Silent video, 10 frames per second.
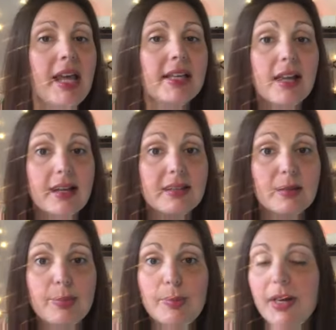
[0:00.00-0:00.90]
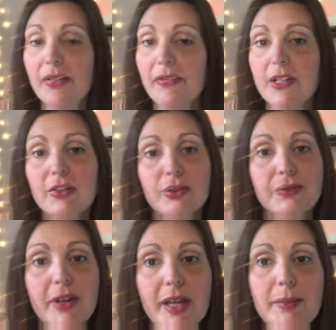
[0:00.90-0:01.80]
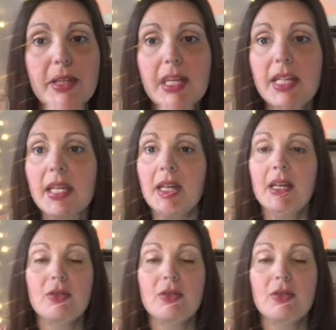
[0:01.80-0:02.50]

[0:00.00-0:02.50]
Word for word: gossip about friends or family,